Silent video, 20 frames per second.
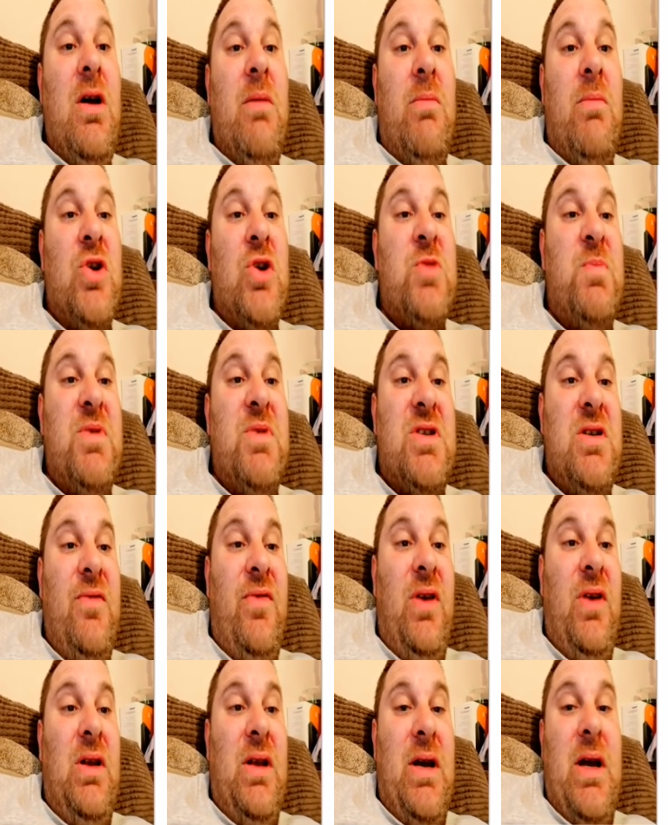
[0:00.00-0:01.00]
More
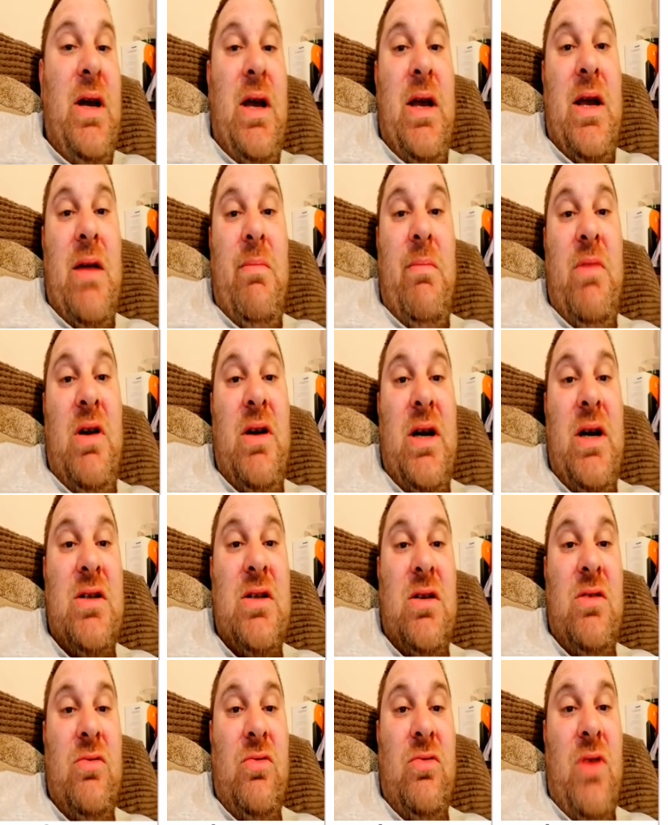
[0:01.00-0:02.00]
specifically, it can be
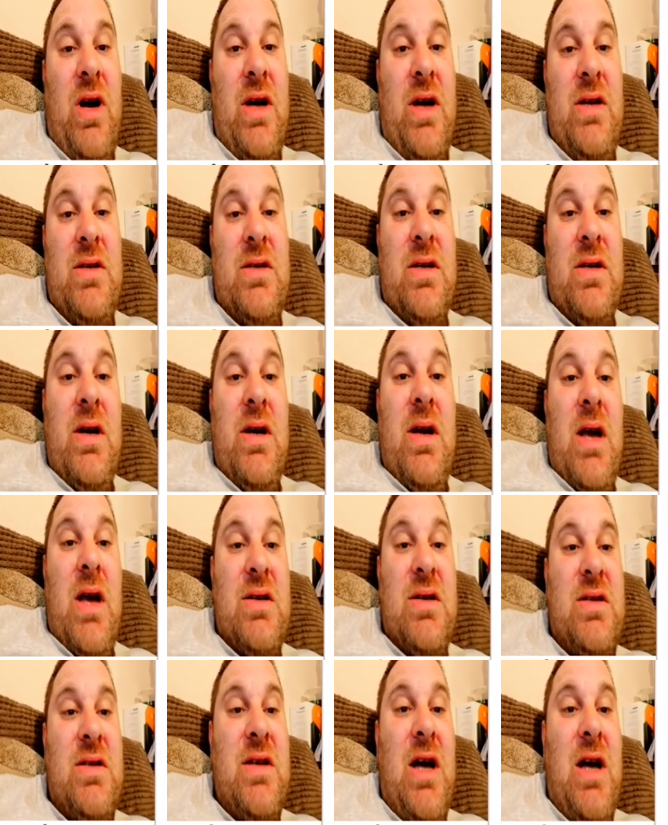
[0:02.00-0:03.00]
categorized
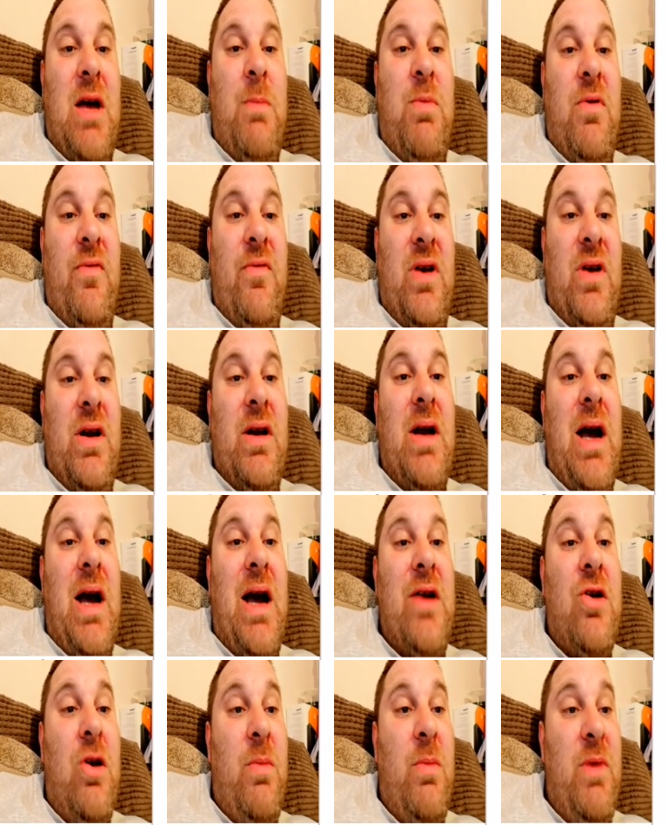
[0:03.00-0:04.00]
as a type of an
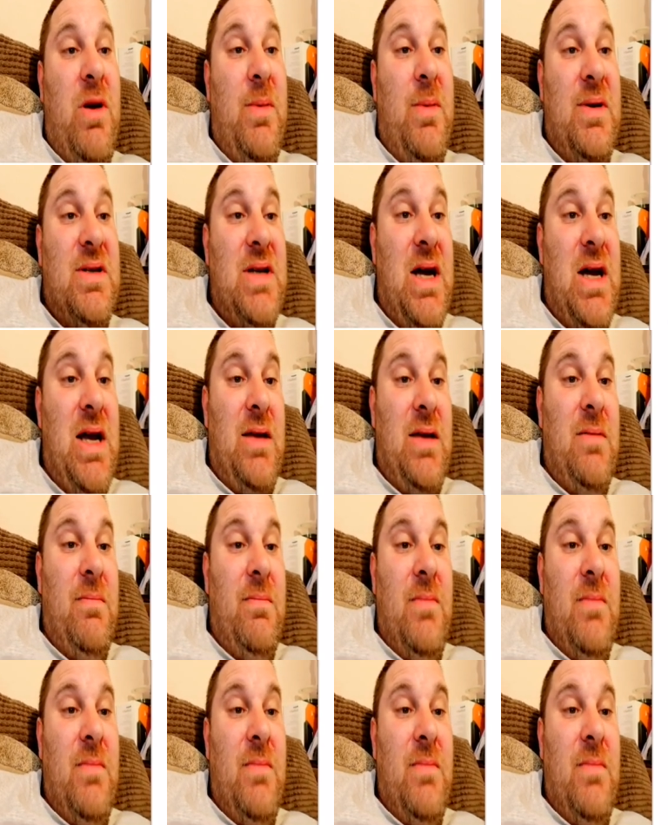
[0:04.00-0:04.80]
ad hominem attack,